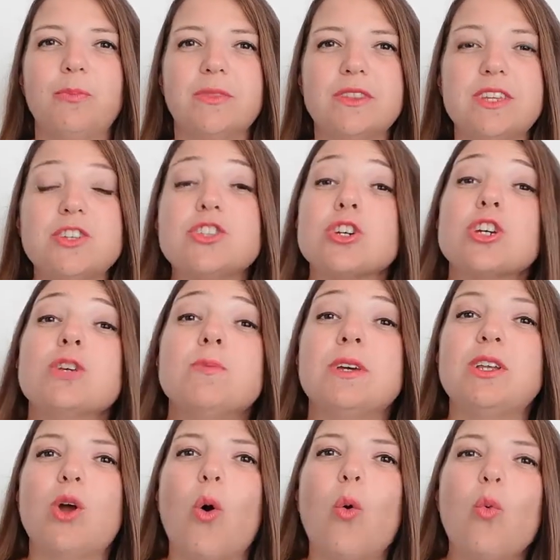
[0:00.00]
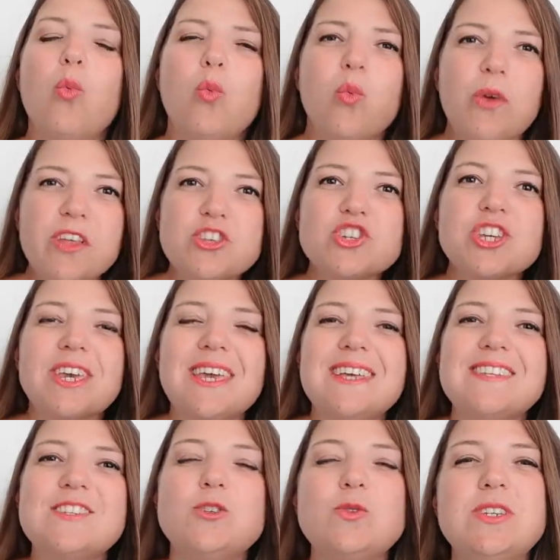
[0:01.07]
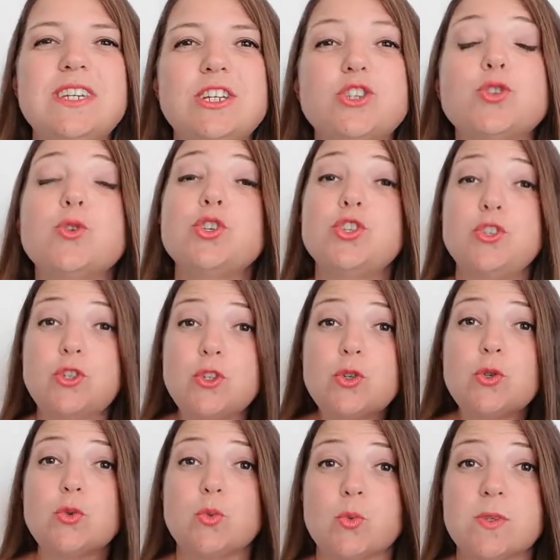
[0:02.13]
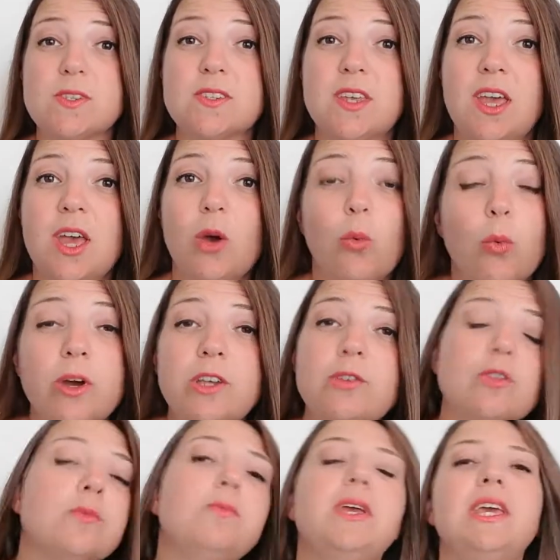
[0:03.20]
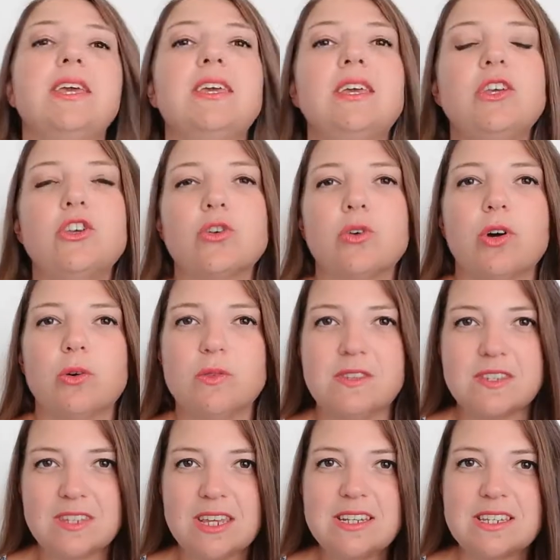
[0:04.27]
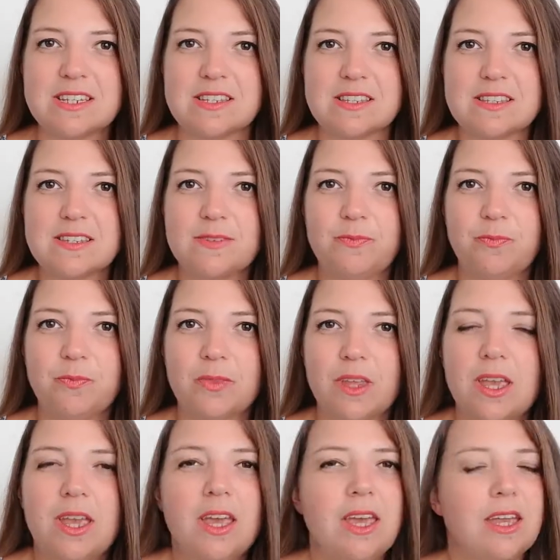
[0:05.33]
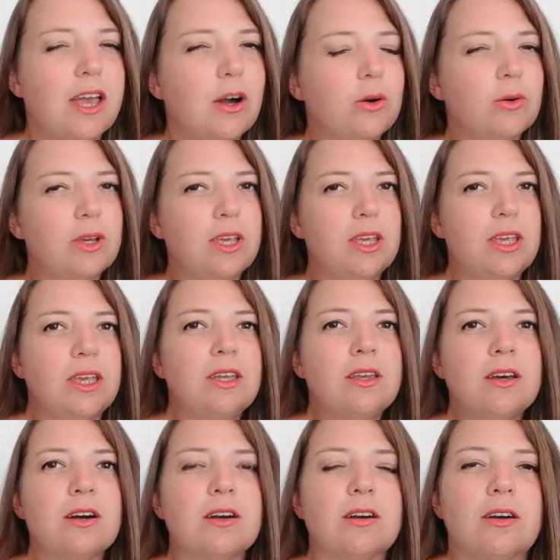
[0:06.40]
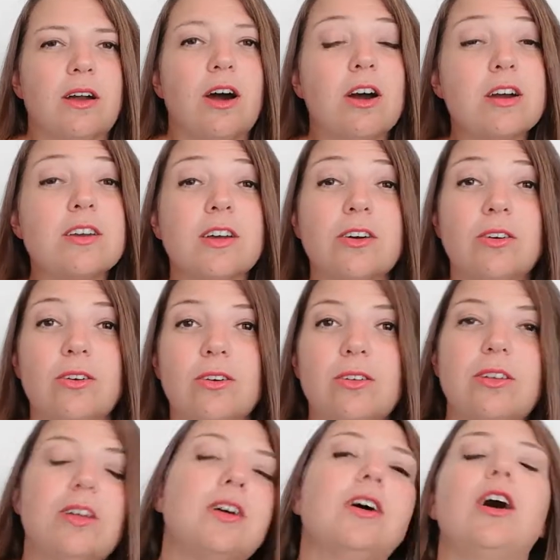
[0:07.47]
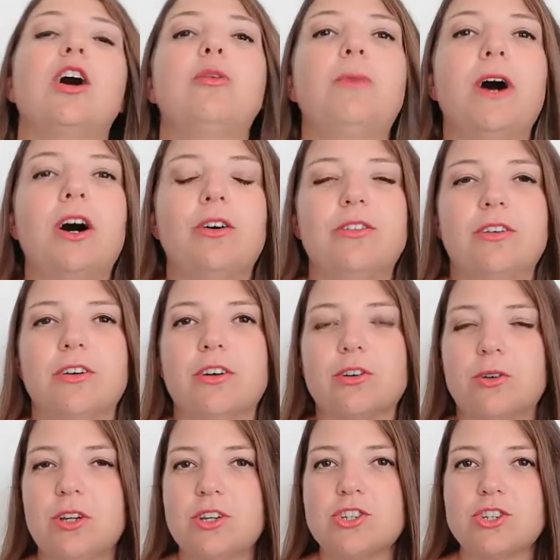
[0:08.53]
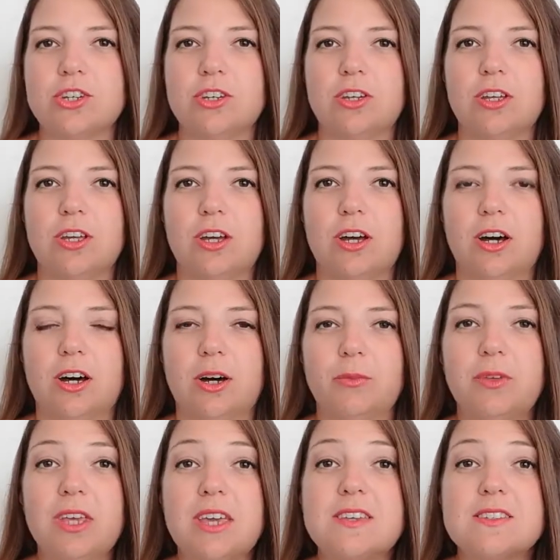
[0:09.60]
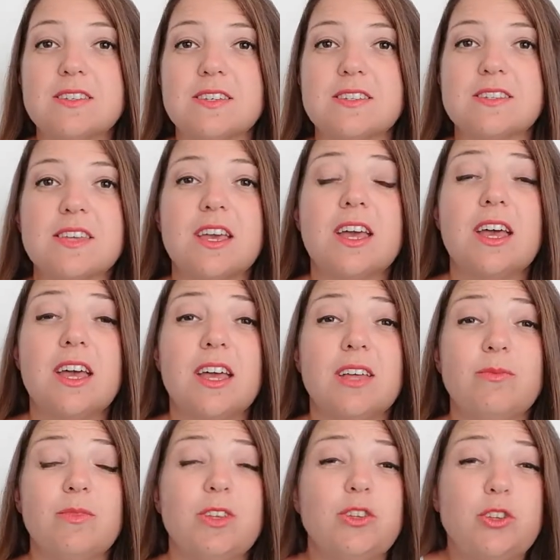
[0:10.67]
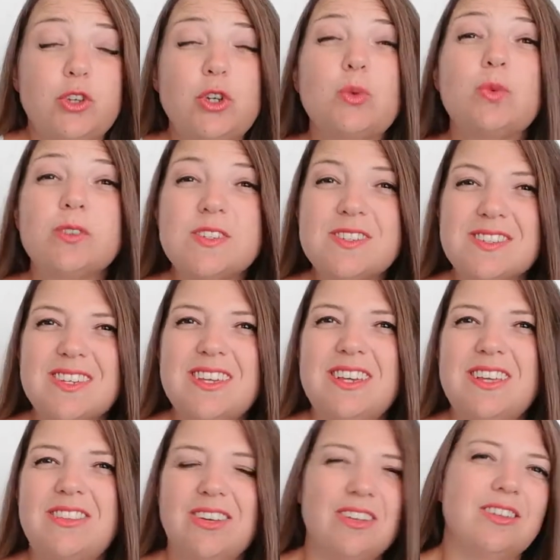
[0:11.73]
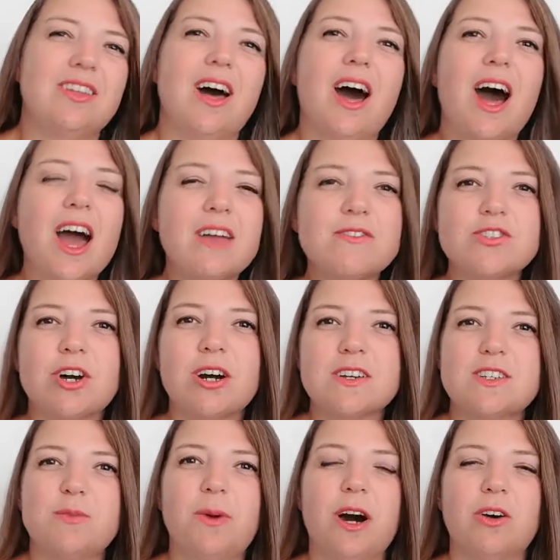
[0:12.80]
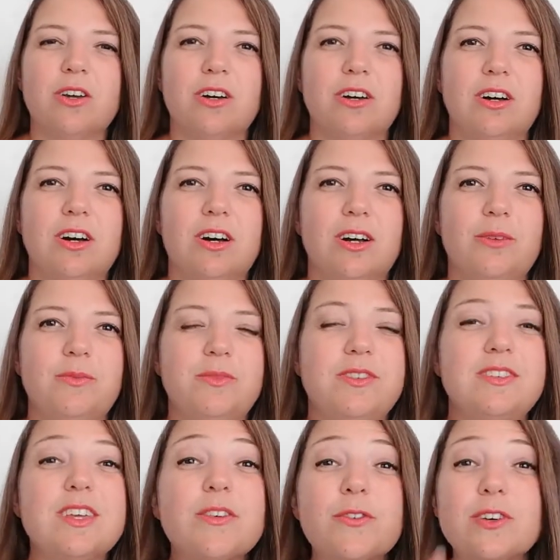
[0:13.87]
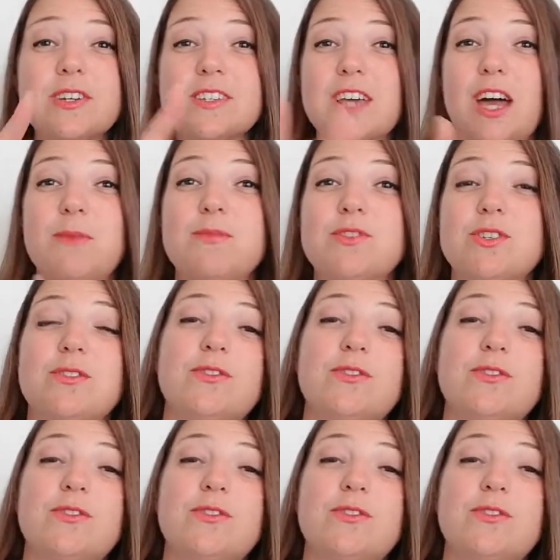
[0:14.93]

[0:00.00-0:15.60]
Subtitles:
determine which case you need to use when you're making your own sentence. Now, in our article about the Croatian cases, you will see that I've talked about 3 different types